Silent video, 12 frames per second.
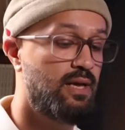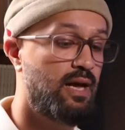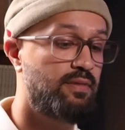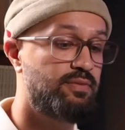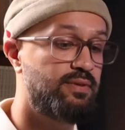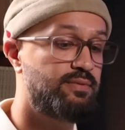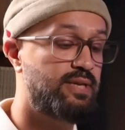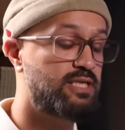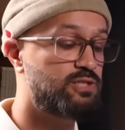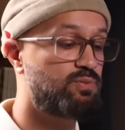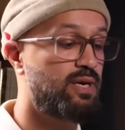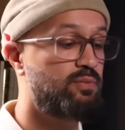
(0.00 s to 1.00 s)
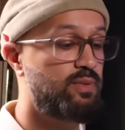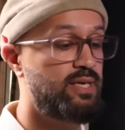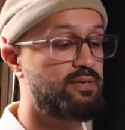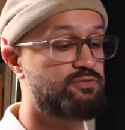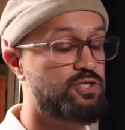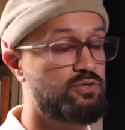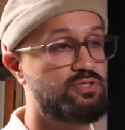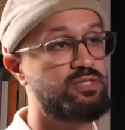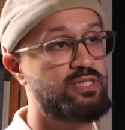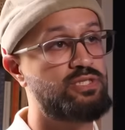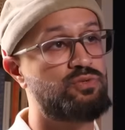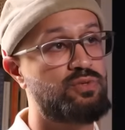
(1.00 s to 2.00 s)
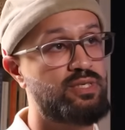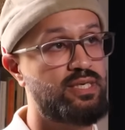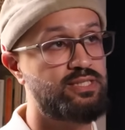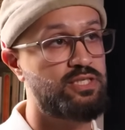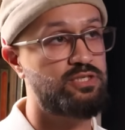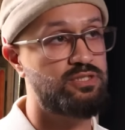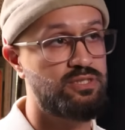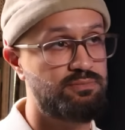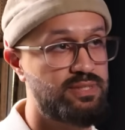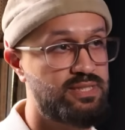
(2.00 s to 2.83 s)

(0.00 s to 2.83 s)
And that's why we have chosen these organizations in